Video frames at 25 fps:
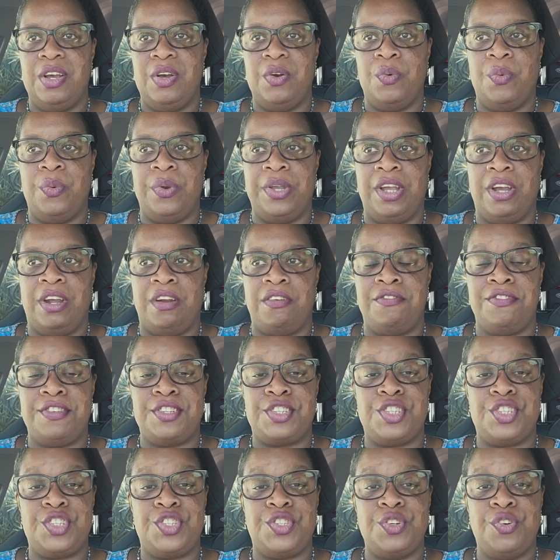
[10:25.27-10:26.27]
We are
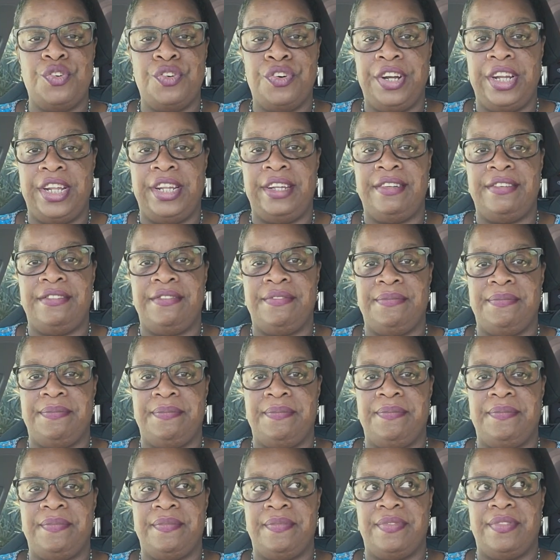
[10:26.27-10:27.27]
restoring
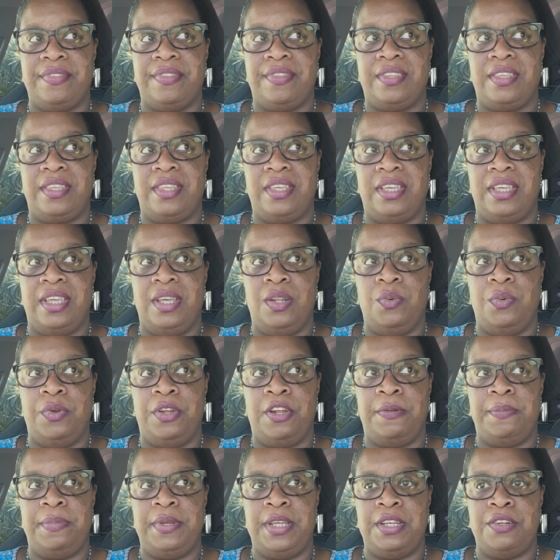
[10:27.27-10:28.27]
and we
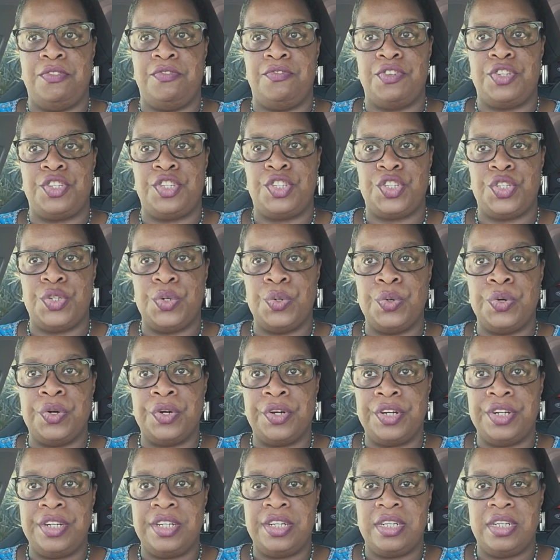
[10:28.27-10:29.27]
are being
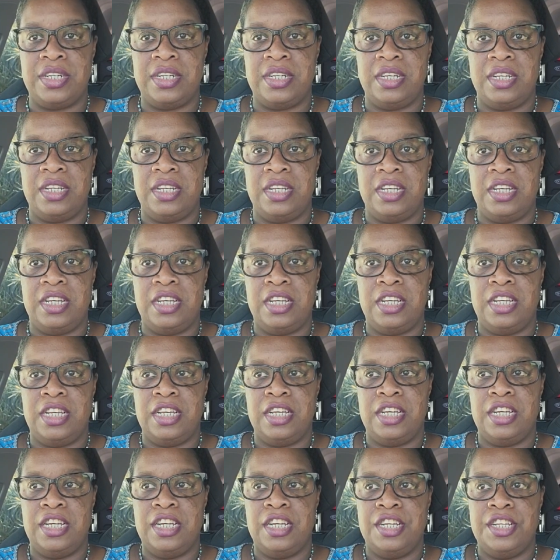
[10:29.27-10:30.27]
restored.
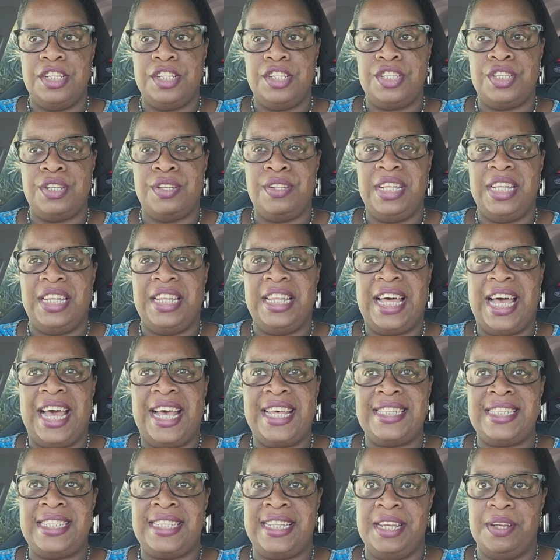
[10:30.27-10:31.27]
So the
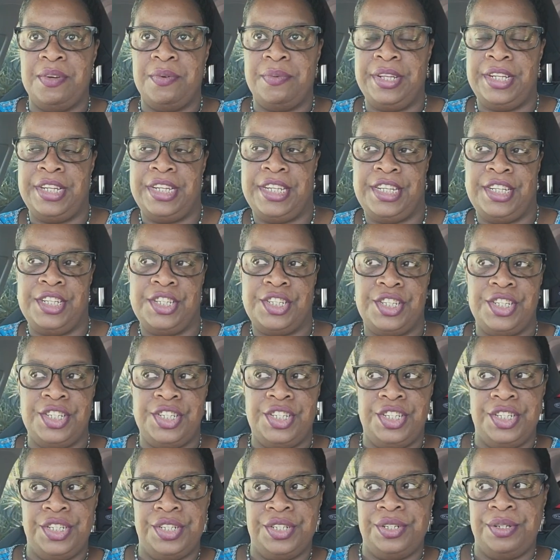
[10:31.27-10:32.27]
last thing we need to
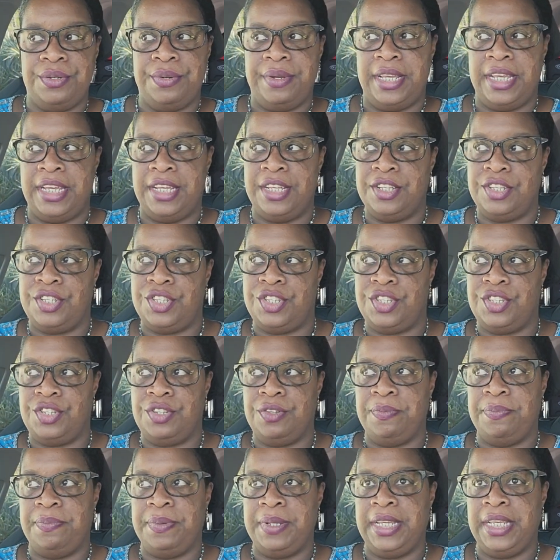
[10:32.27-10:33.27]
do is
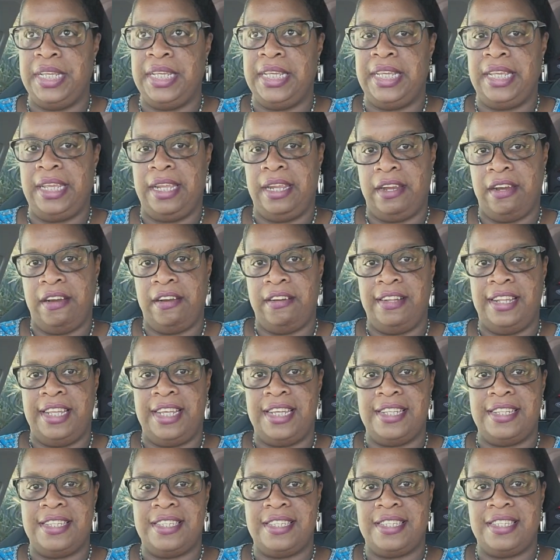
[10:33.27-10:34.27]
to be
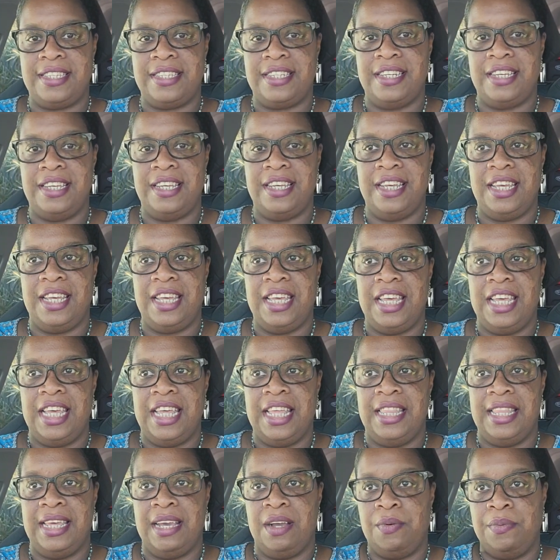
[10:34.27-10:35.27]
careless
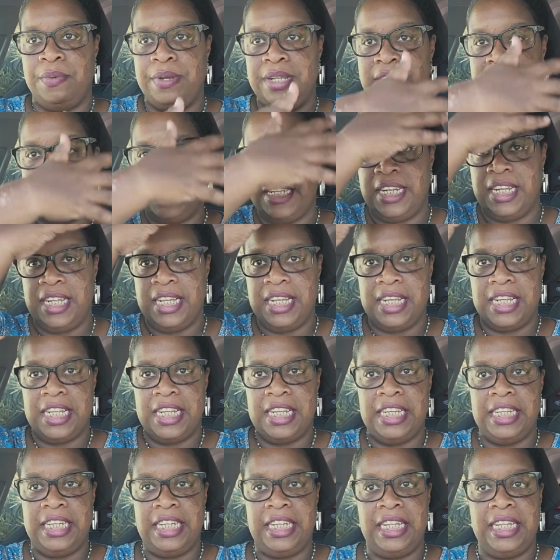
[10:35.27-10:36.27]
that we didn't
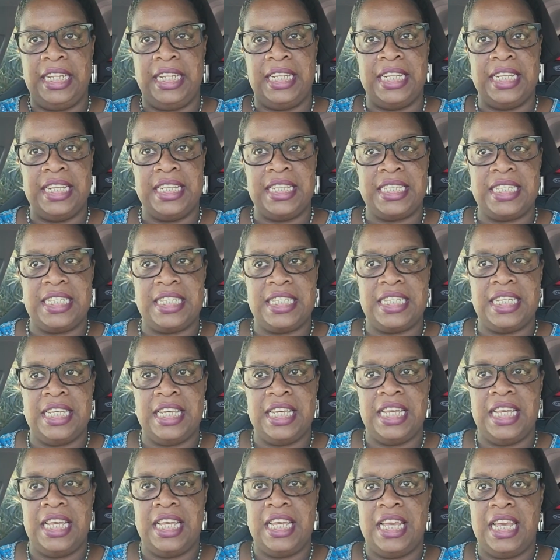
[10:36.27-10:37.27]
clean this
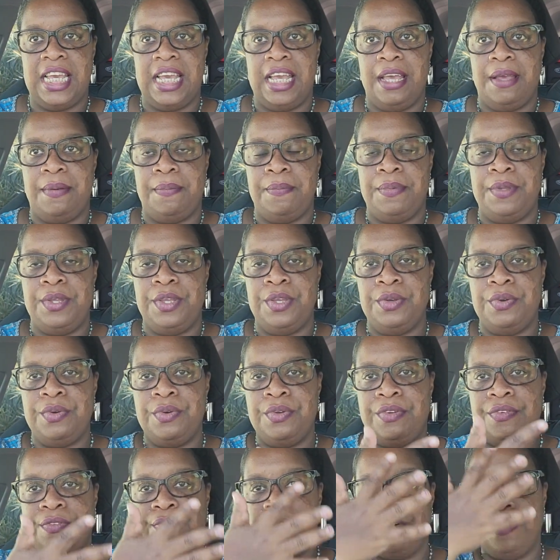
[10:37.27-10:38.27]

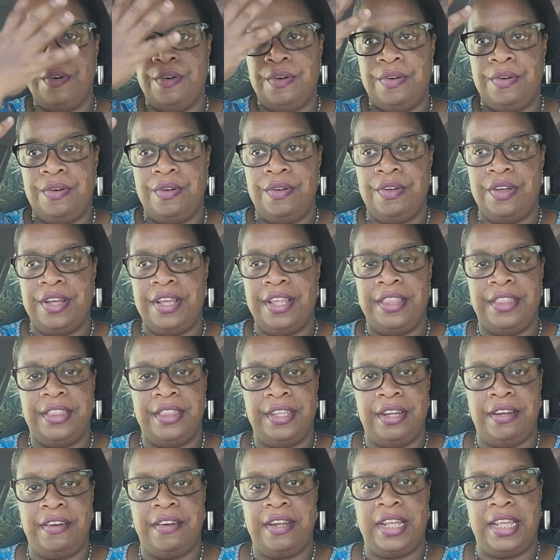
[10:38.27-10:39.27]
beautiful
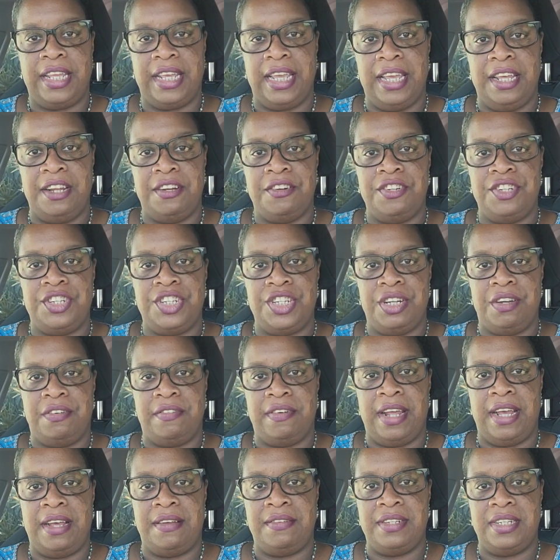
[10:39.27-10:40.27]
etheric energy
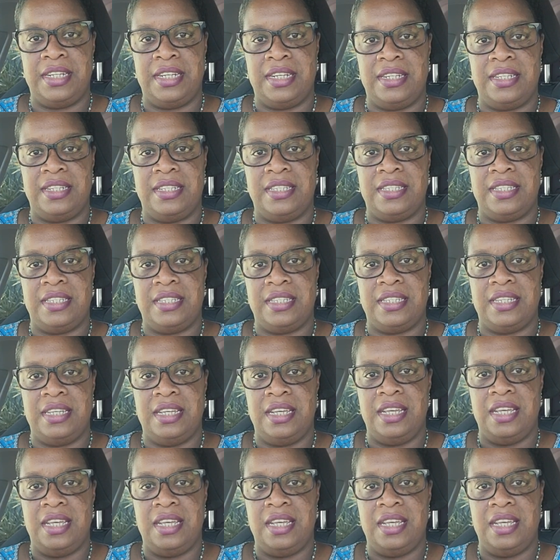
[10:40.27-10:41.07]
around us